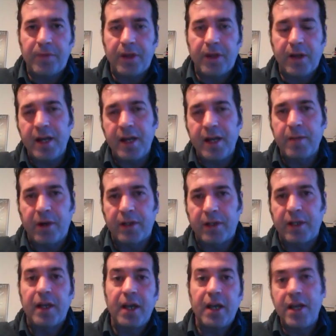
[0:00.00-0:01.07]

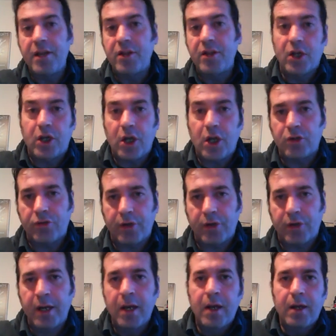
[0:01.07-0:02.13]
anybody in the
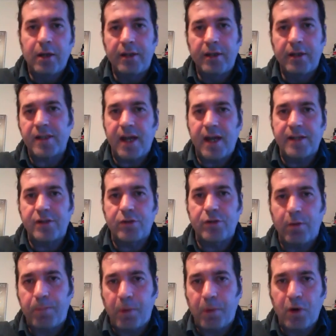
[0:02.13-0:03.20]
country decides to
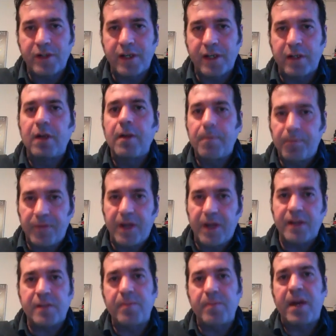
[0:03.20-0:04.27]
oppose it, then
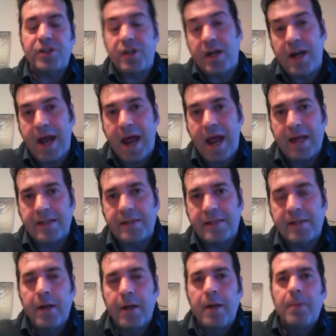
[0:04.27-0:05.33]
smash their heads.
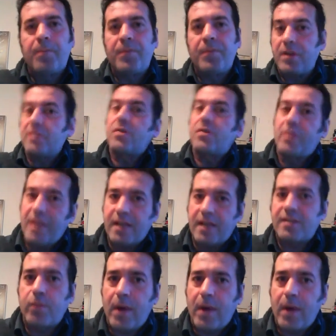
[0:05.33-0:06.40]
So that's
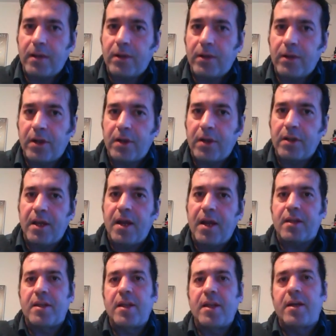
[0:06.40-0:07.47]
where the
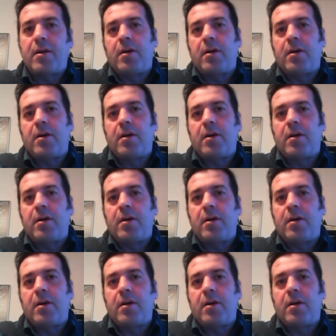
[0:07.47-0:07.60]
ethnic